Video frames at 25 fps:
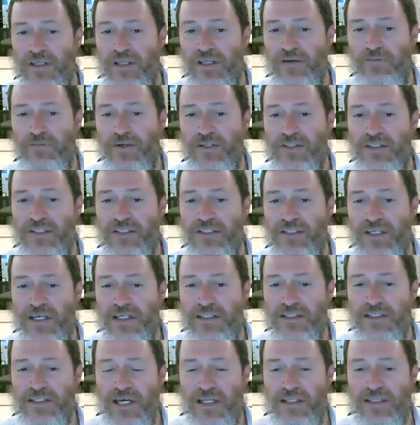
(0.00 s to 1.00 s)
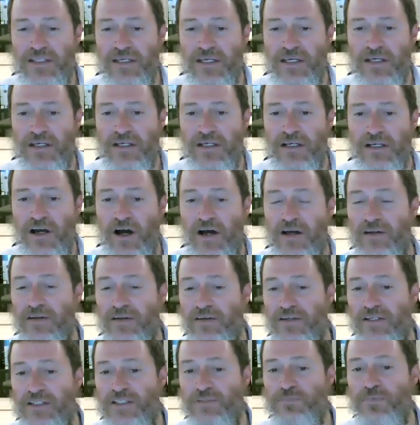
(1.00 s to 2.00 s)
The first it says that God
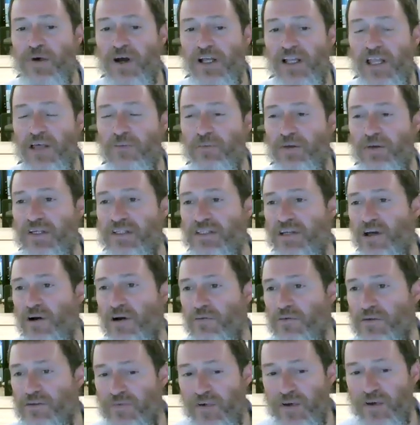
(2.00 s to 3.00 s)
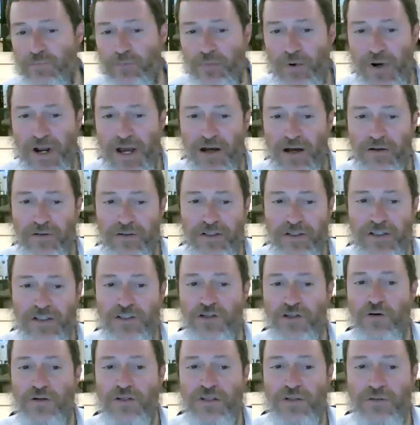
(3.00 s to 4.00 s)
Yismach Aleim Chizkiyahu is very proud. He
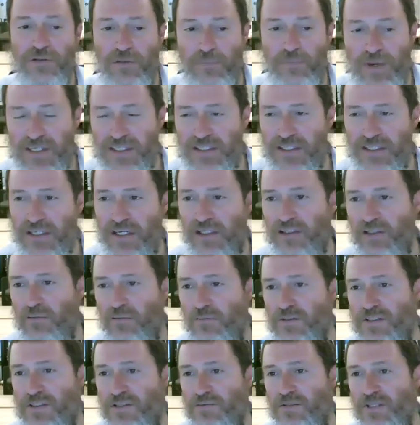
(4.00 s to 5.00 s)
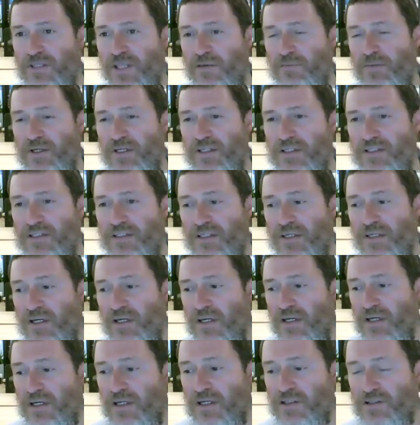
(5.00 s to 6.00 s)
showed them the beis nichta. We'll see what that means.
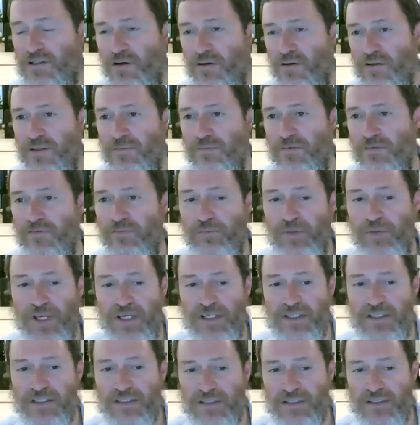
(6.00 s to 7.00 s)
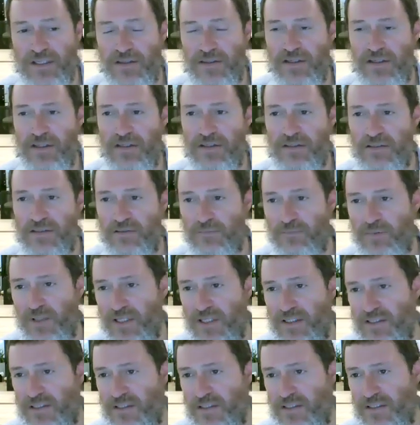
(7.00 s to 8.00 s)
He showed them different places. I think in certain
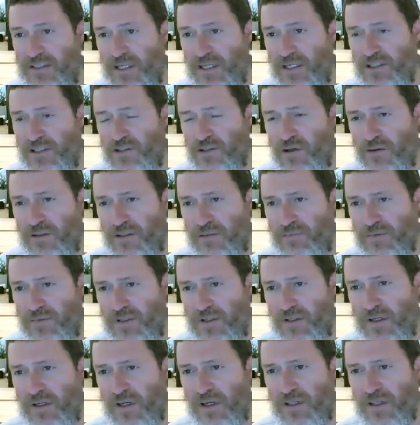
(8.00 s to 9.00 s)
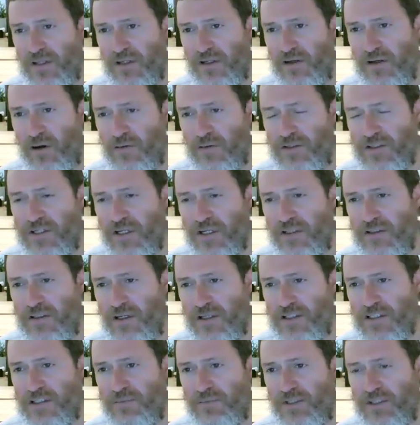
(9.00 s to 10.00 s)
places they say he showed them the Kodesh
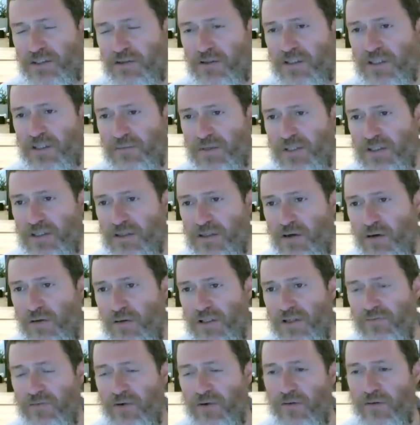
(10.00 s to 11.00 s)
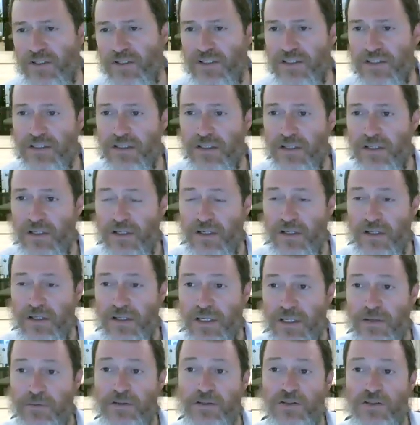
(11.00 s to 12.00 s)
HaKadoshim. He took them into the Holy of Holies.
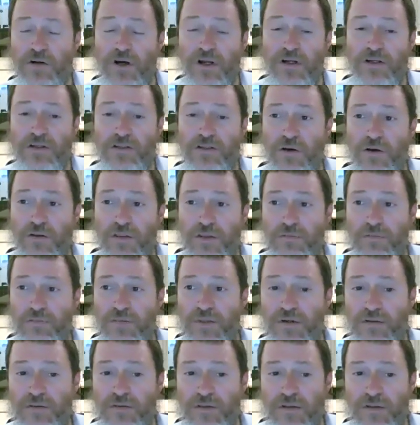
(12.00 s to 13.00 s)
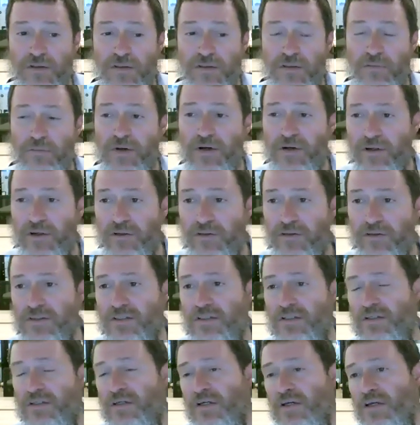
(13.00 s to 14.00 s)
He was trying to show them the
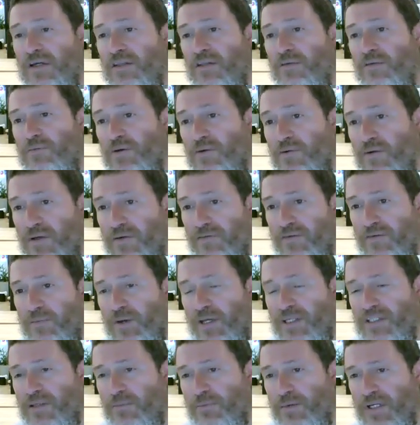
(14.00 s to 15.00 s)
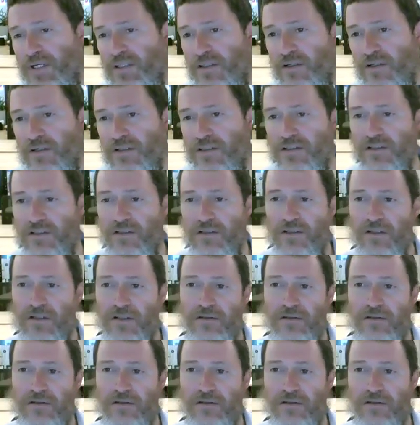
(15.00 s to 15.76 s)
miracles, the beauty of the Beis Hamikdash.